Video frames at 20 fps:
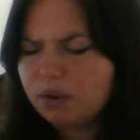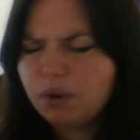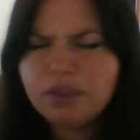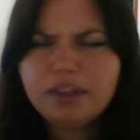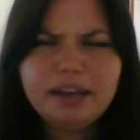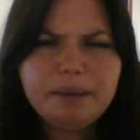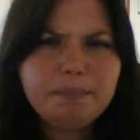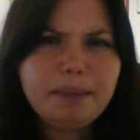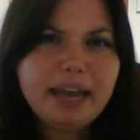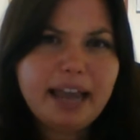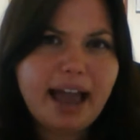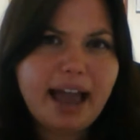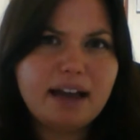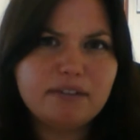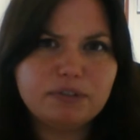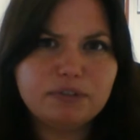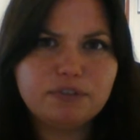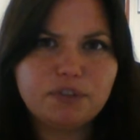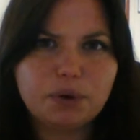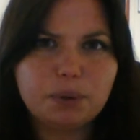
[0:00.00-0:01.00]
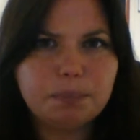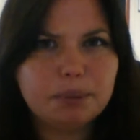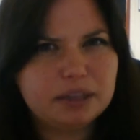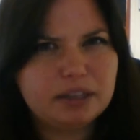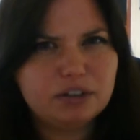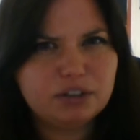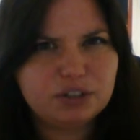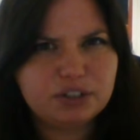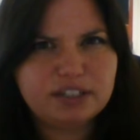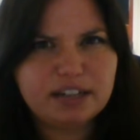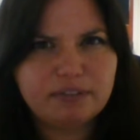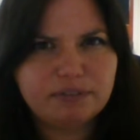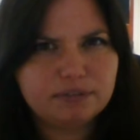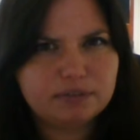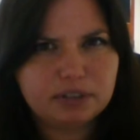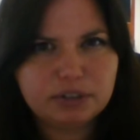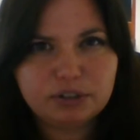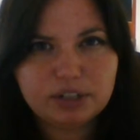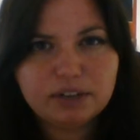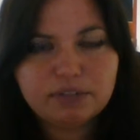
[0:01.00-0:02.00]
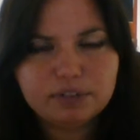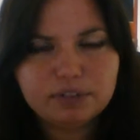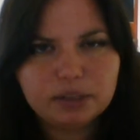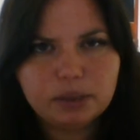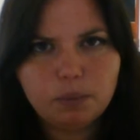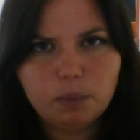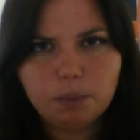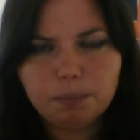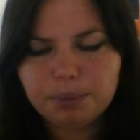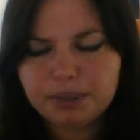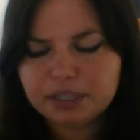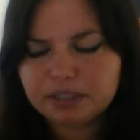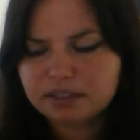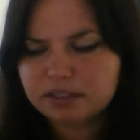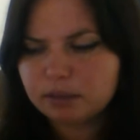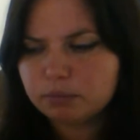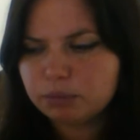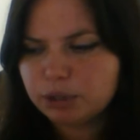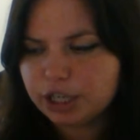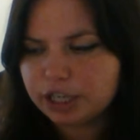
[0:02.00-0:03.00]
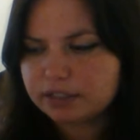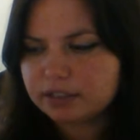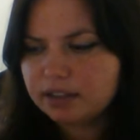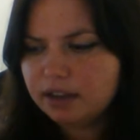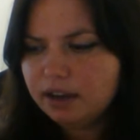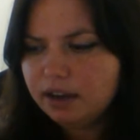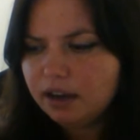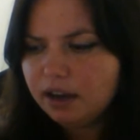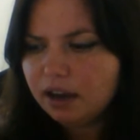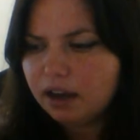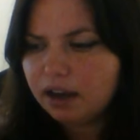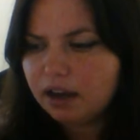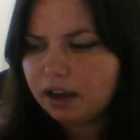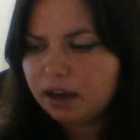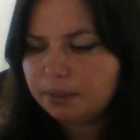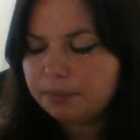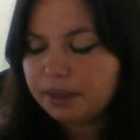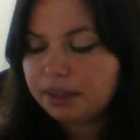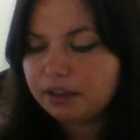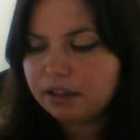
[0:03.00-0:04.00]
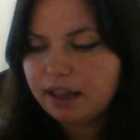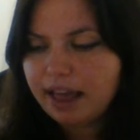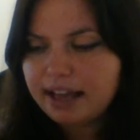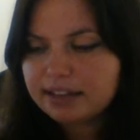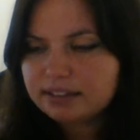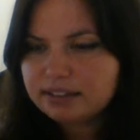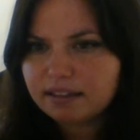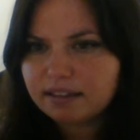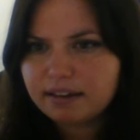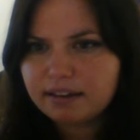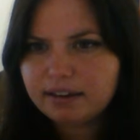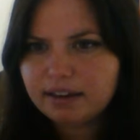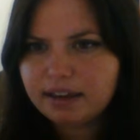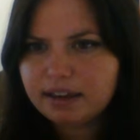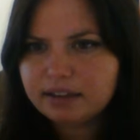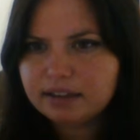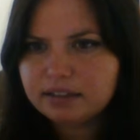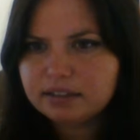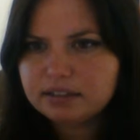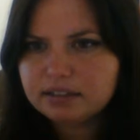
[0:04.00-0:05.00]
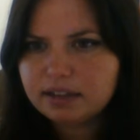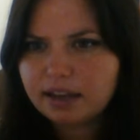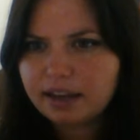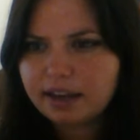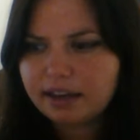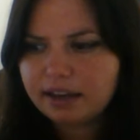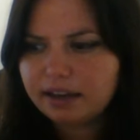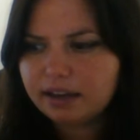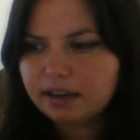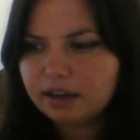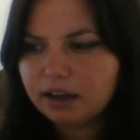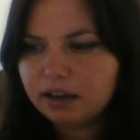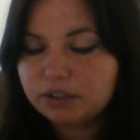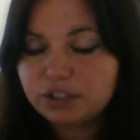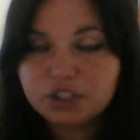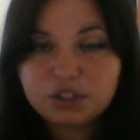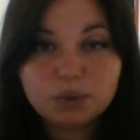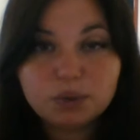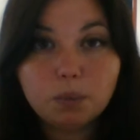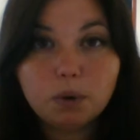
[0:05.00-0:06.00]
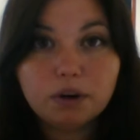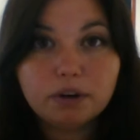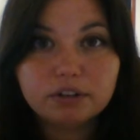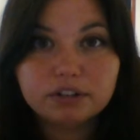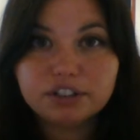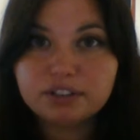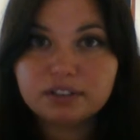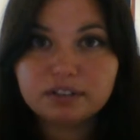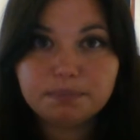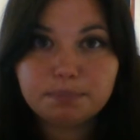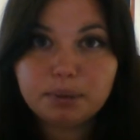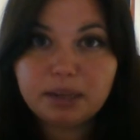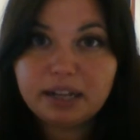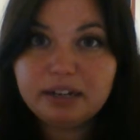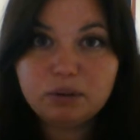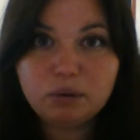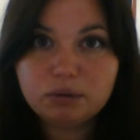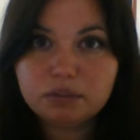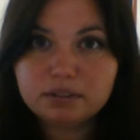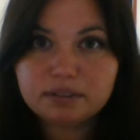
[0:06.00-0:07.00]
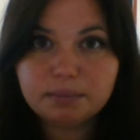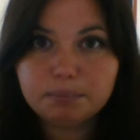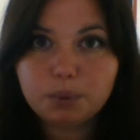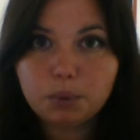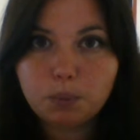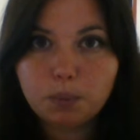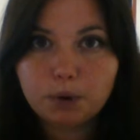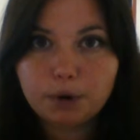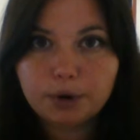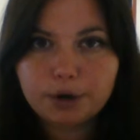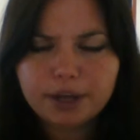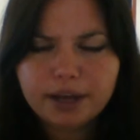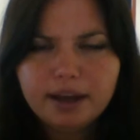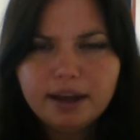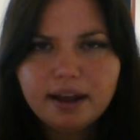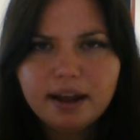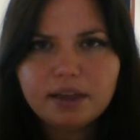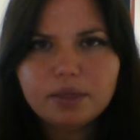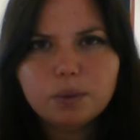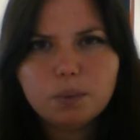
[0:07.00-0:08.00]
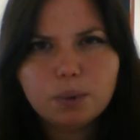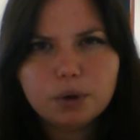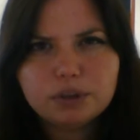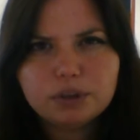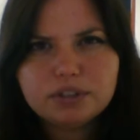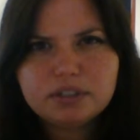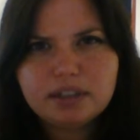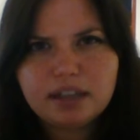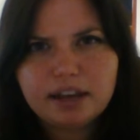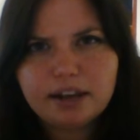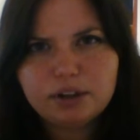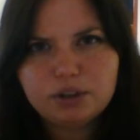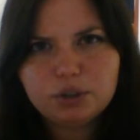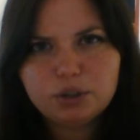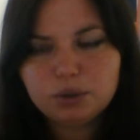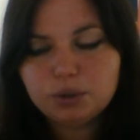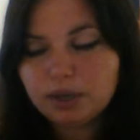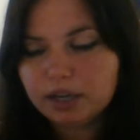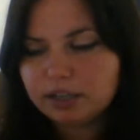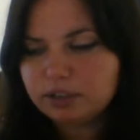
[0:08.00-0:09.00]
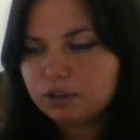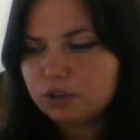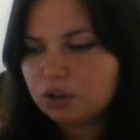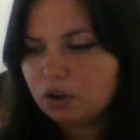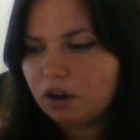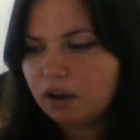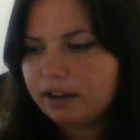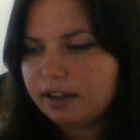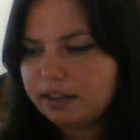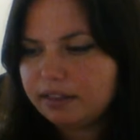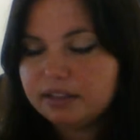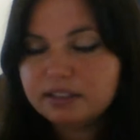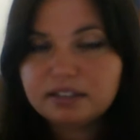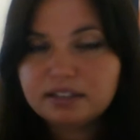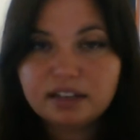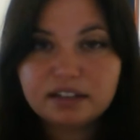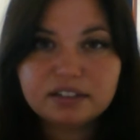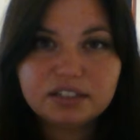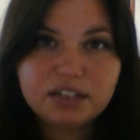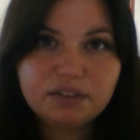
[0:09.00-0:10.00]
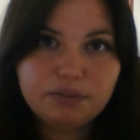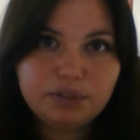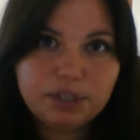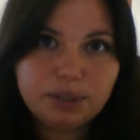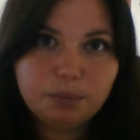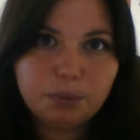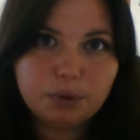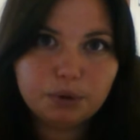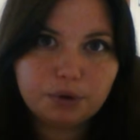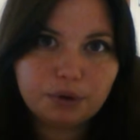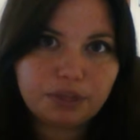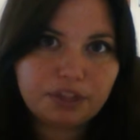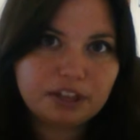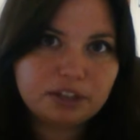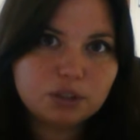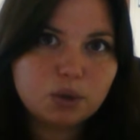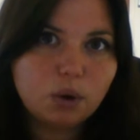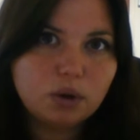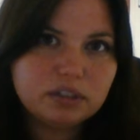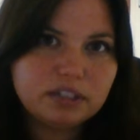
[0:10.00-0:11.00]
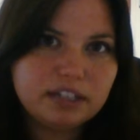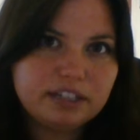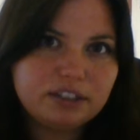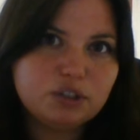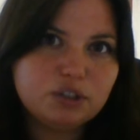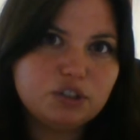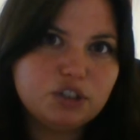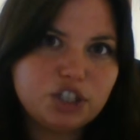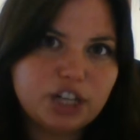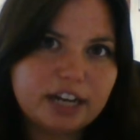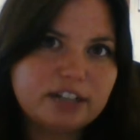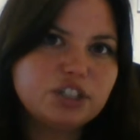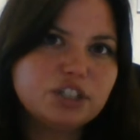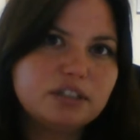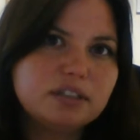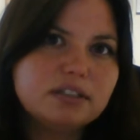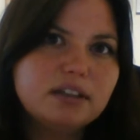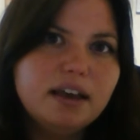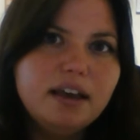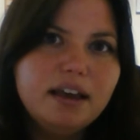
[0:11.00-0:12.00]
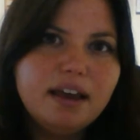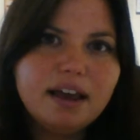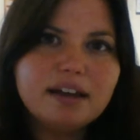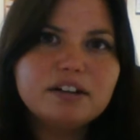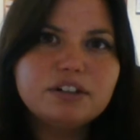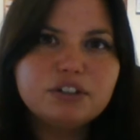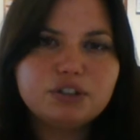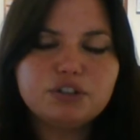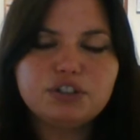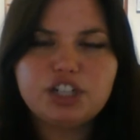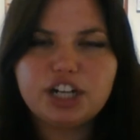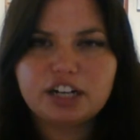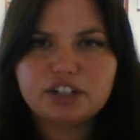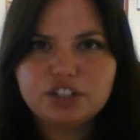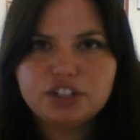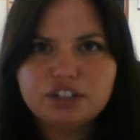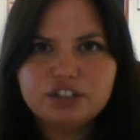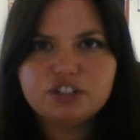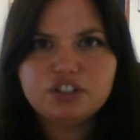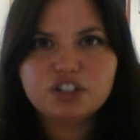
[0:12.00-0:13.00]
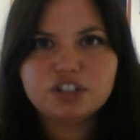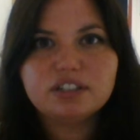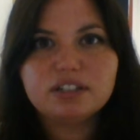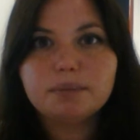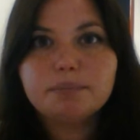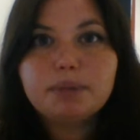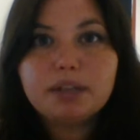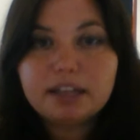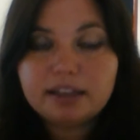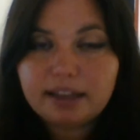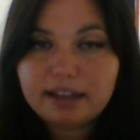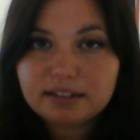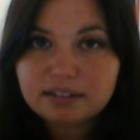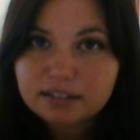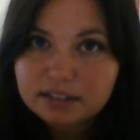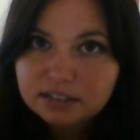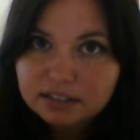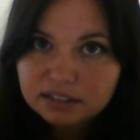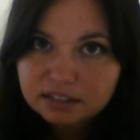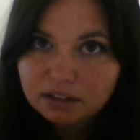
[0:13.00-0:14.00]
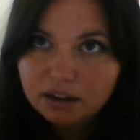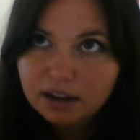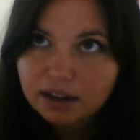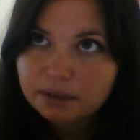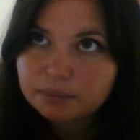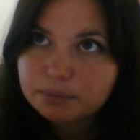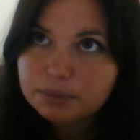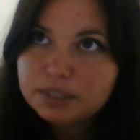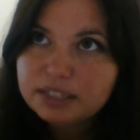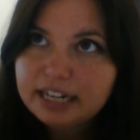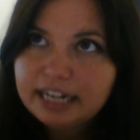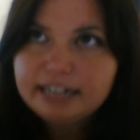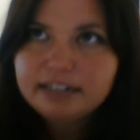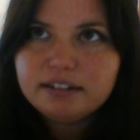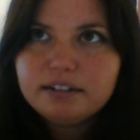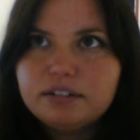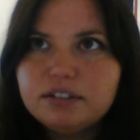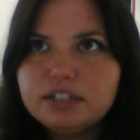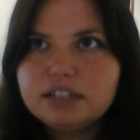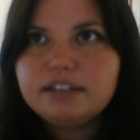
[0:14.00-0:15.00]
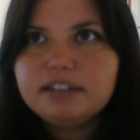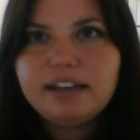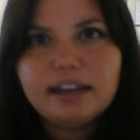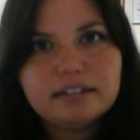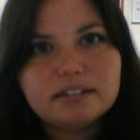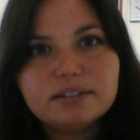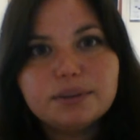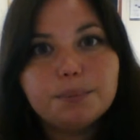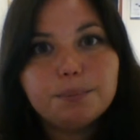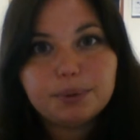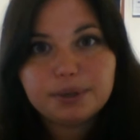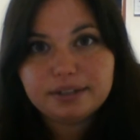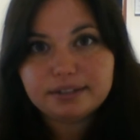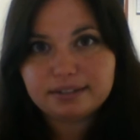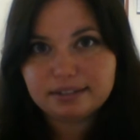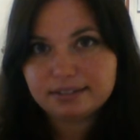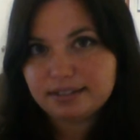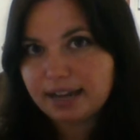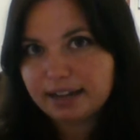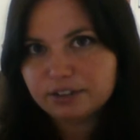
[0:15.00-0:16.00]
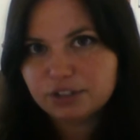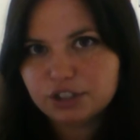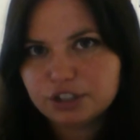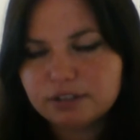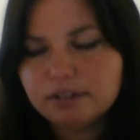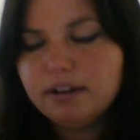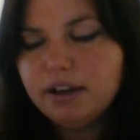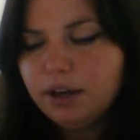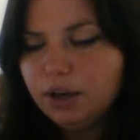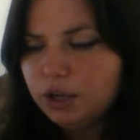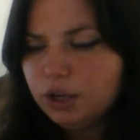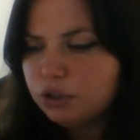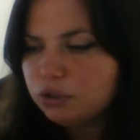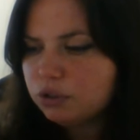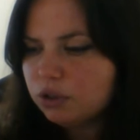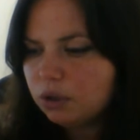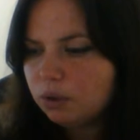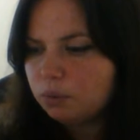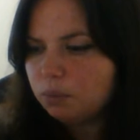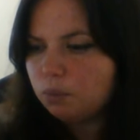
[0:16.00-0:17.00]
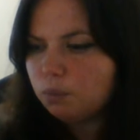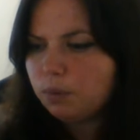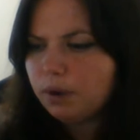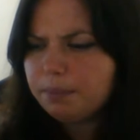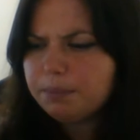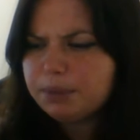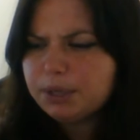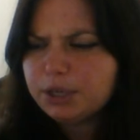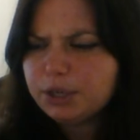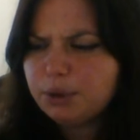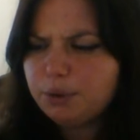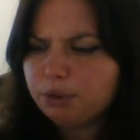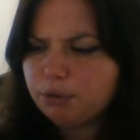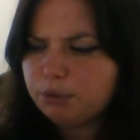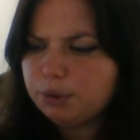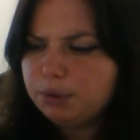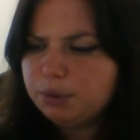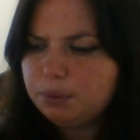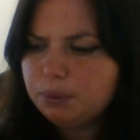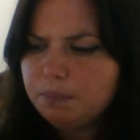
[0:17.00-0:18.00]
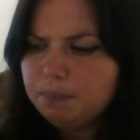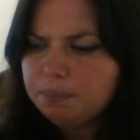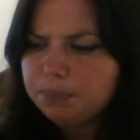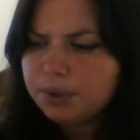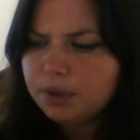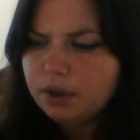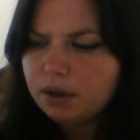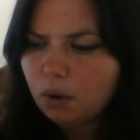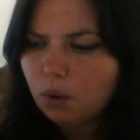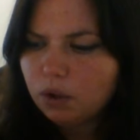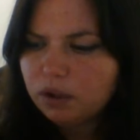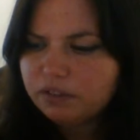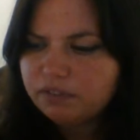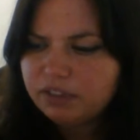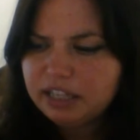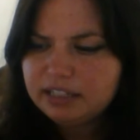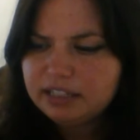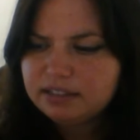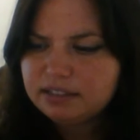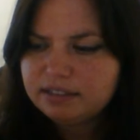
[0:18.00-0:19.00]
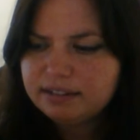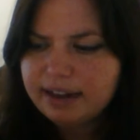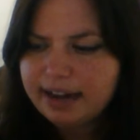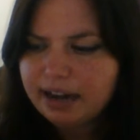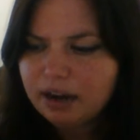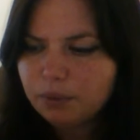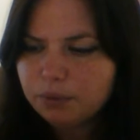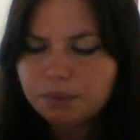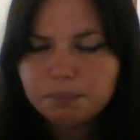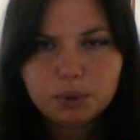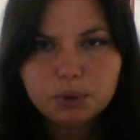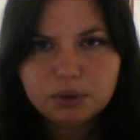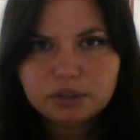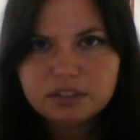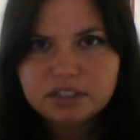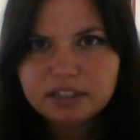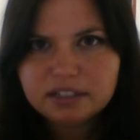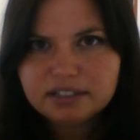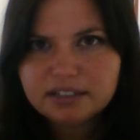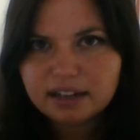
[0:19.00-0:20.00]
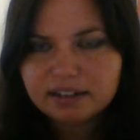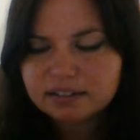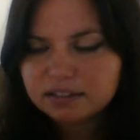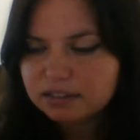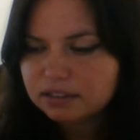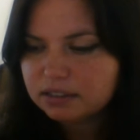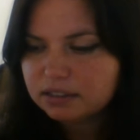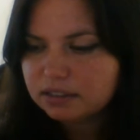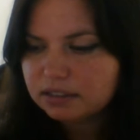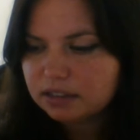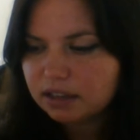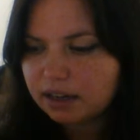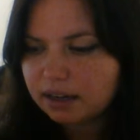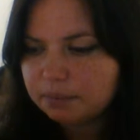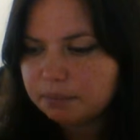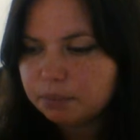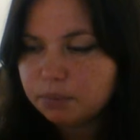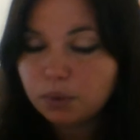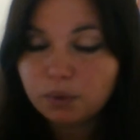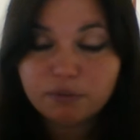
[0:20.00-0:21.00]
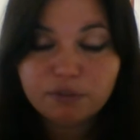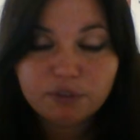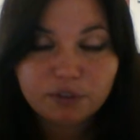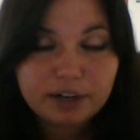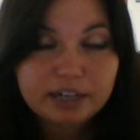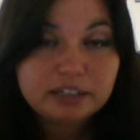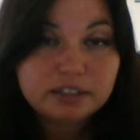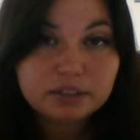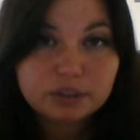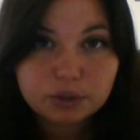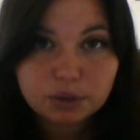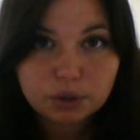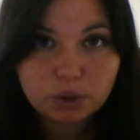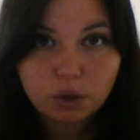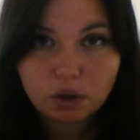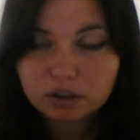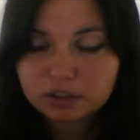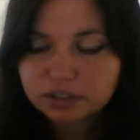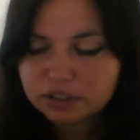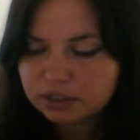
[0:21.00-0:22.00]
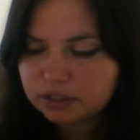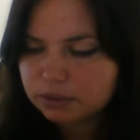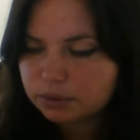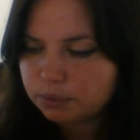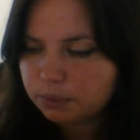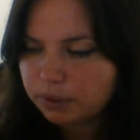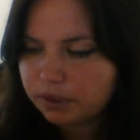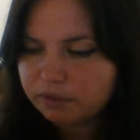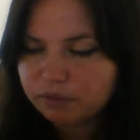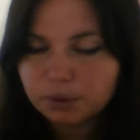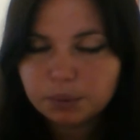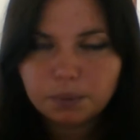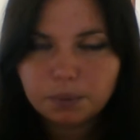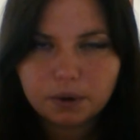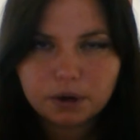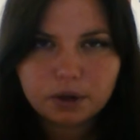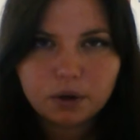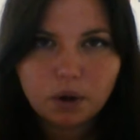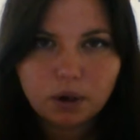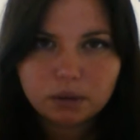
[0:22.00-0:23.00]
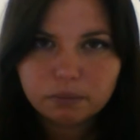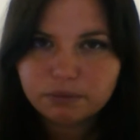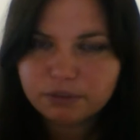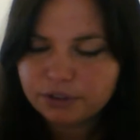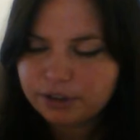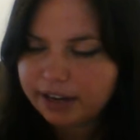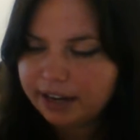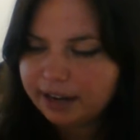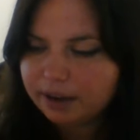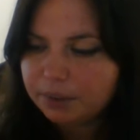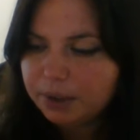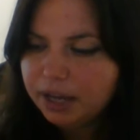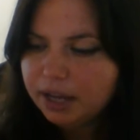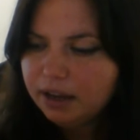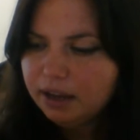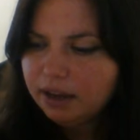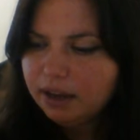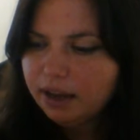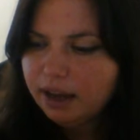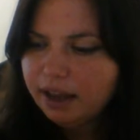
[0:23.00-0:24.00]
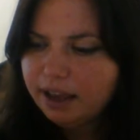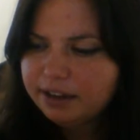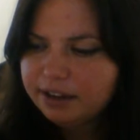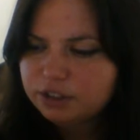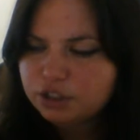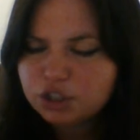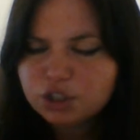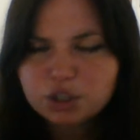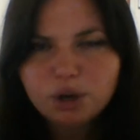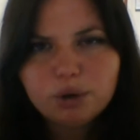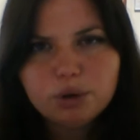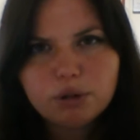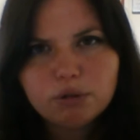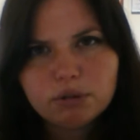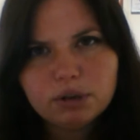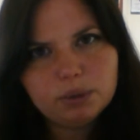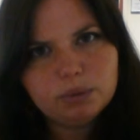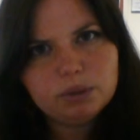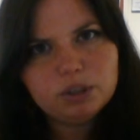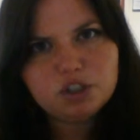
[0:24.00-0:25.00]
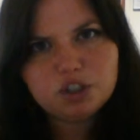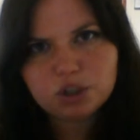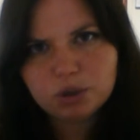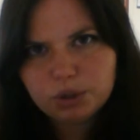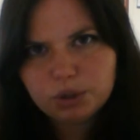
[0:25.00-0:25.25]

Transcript: Although it may have a verb, but there definitely won't be a subject. And the last thing is just a word, just a plain old simple word. And the words that you guys saw in this activity were things called interjections. An interjection is just something that is stated to get somebody's attention. So I'm going to go through all of these now, the bulleted sentences or phrases or clauses, whatever we want to call them for now, and just go through and show